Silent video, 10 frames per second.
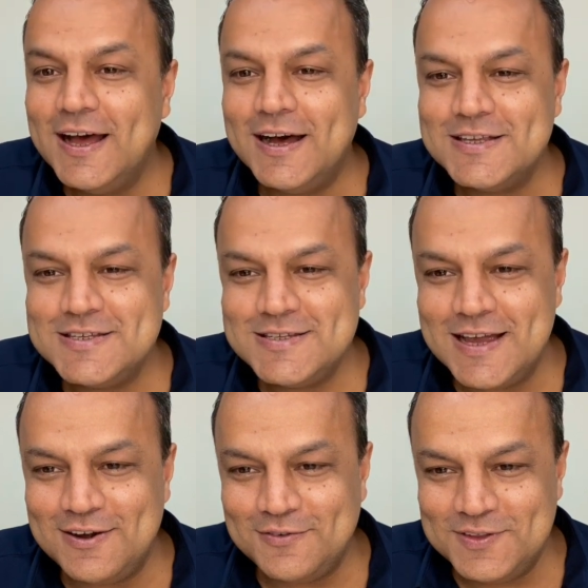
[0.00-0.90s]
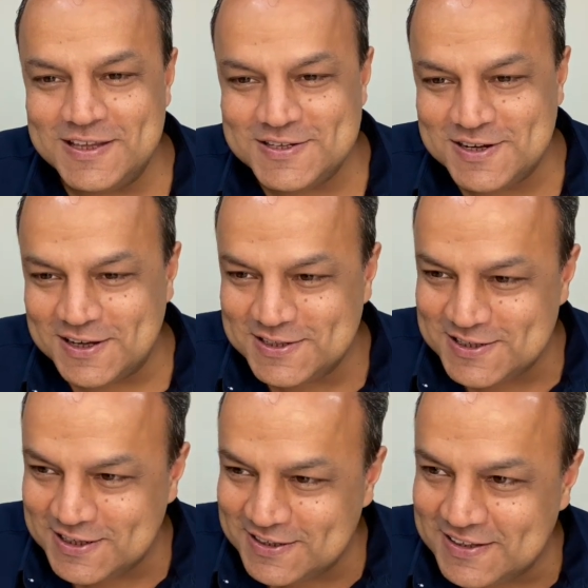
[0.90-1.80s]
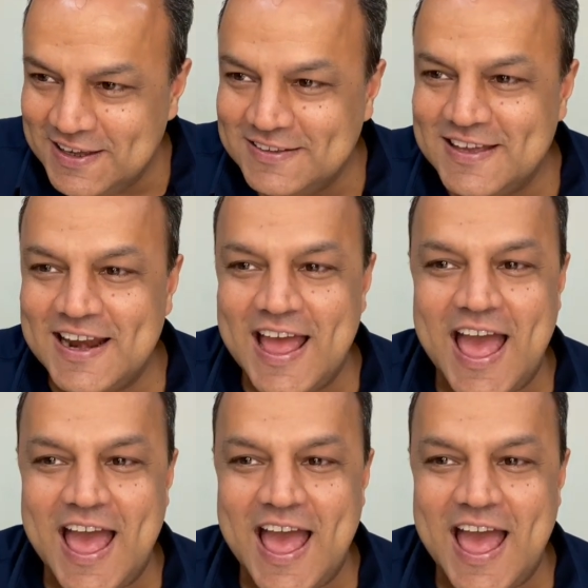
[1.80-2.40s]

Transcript: A set of these structures is an